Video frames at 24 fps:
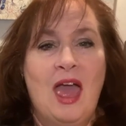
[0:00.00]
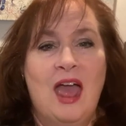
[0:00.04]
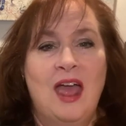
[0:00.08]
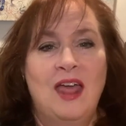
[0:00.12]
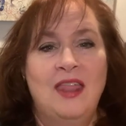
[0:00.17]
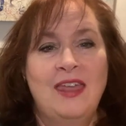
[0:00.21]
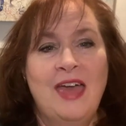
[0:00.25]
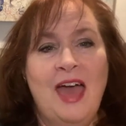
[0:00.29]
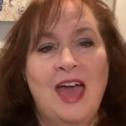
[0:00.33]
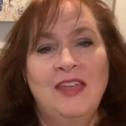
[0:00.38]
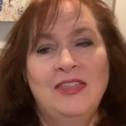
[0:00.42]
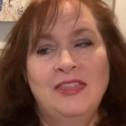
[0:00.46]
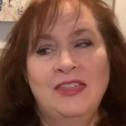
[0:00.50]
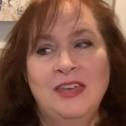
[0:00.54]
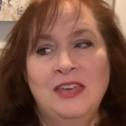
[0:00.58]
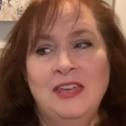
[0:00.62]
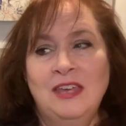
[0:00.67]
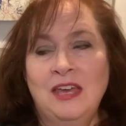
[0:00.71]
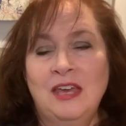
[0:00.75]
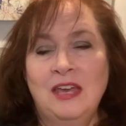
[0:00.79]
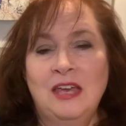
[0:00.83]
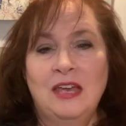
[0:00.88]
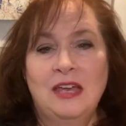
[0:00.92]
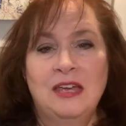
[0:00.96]
That
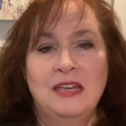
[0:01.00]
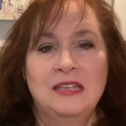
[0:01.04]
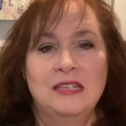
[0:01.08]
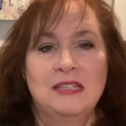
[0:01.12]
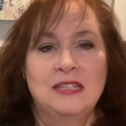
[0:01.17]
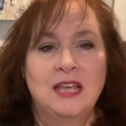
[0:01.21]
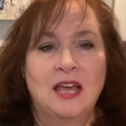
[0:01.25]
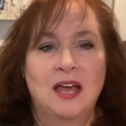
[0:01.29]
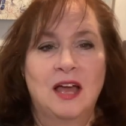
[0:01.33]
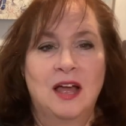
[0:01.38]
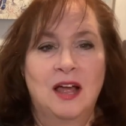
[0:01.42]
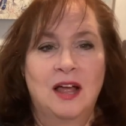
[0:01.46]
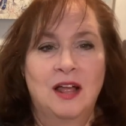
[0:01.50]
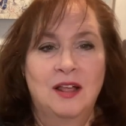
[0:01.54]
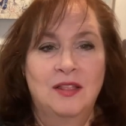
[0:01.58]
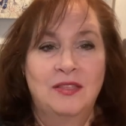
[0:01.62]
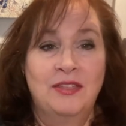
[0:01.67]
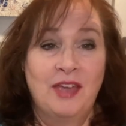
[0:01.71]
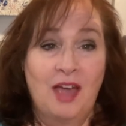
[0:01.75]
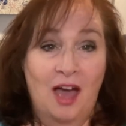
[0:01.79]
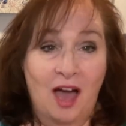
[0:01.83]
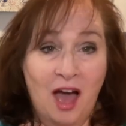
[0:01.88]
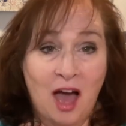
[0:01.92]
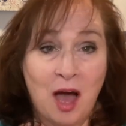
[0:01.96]
thinking is
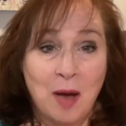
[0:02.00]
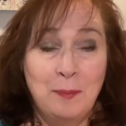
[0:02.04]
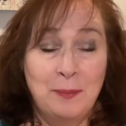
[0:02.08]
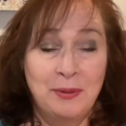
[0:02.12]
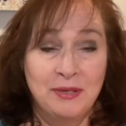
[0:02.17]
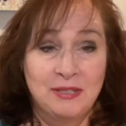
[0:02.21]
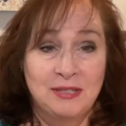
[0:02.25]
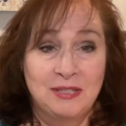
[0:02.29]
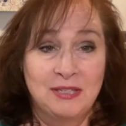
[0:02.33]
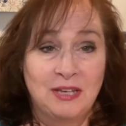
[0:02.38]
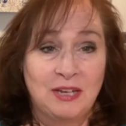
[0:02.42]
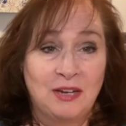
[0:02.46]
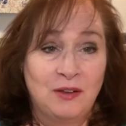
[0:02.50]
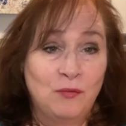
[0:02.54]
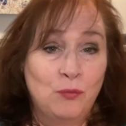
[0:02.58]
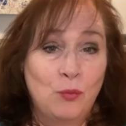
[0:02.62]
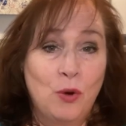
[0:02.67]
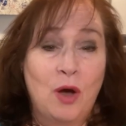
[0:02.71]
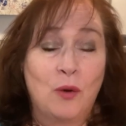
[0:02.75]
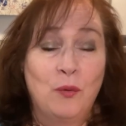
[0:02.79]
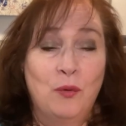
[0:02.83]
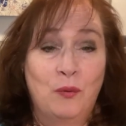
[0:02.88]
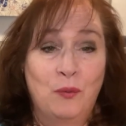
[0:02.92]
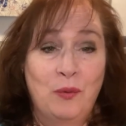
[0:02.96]
the opposite of
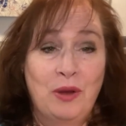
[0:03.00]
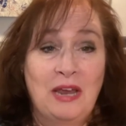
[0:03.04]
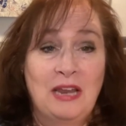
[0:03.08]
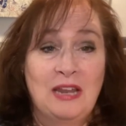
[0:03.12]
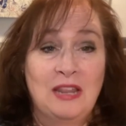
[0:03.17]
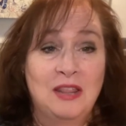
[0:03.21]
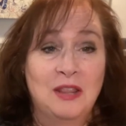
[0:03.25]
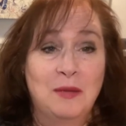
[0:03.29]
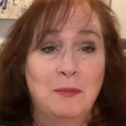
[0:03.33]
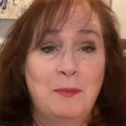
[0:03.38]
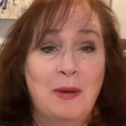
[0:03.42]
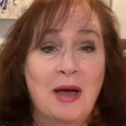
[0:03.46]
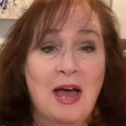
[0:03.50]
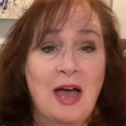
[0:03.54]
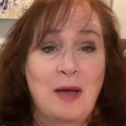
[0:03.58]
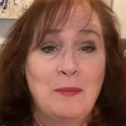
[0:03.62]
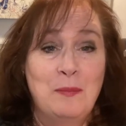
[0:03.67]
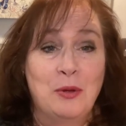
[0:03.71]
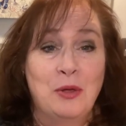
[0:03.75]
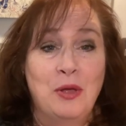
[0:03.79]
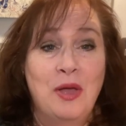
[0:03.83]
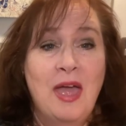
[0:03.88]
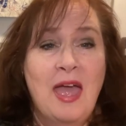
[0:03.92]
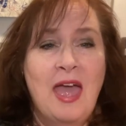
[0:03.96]
what we read in the
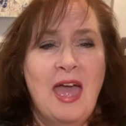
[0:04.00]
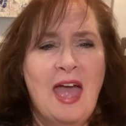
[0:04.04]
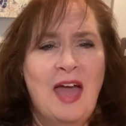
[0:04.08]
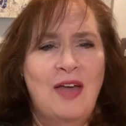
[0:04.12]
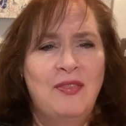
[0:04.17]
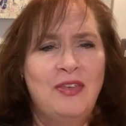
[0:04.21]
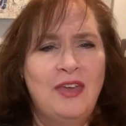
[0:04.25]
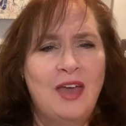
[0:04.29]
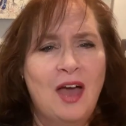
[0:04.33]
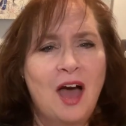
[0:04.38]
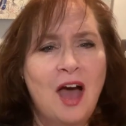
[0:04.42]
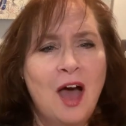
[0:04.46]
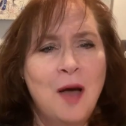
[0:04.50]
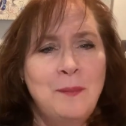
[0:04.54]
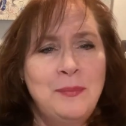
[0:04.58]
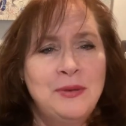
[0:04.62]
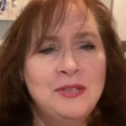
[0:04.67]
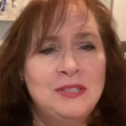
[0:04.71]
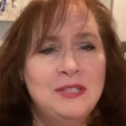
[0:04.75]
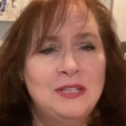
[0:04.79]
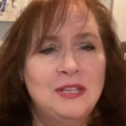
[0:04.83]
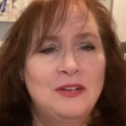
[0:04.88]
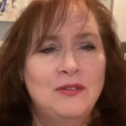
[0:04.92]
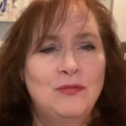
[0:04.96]
Bible and the
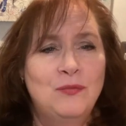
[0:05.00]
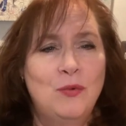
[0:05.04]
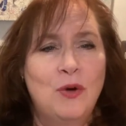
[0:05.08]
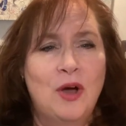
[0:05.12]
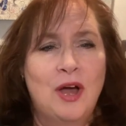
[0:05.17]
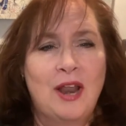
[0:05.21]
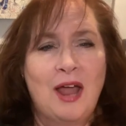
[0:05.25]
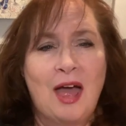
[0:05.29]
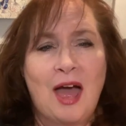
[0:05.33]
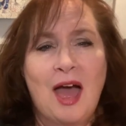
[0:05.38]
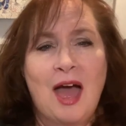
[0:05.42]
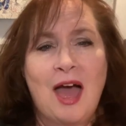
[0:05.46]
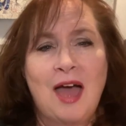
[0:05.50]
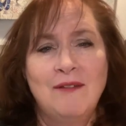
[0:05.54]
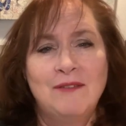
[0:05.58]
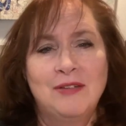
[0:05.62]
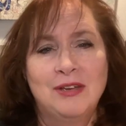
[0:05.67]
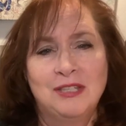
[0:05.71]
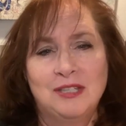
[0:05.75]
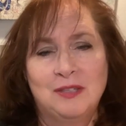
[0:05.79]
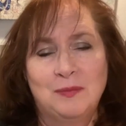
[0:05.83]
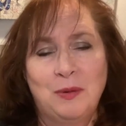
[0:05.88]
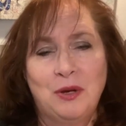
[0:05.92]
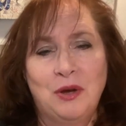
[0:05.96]
opposite of what I've
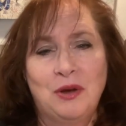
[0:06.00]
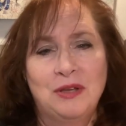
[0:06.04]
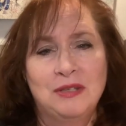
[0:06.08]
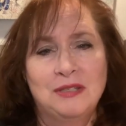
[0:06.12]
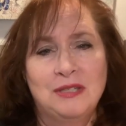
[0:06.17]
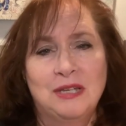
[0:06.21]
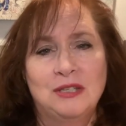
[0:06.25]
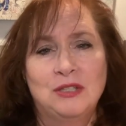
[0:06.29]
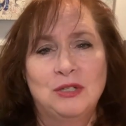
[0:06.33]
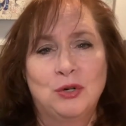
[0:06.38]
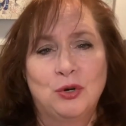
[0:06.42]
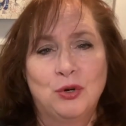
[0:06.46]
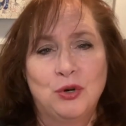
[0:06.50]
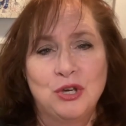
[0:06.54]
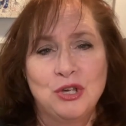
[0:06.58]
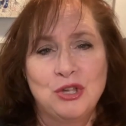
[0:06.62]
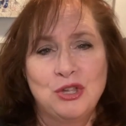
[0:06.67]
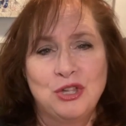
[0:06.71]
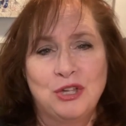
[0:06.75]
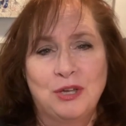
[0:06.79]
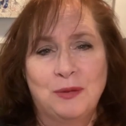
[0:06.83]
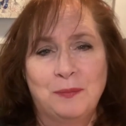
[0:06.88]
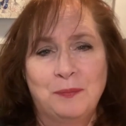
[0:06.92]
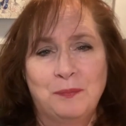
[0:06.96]
experienced as a
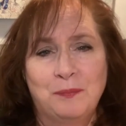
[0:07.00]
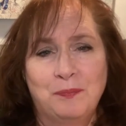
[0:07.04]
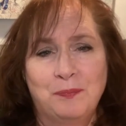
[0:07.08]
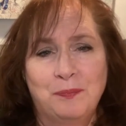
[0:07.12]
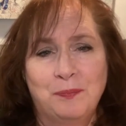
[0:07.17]
Christian.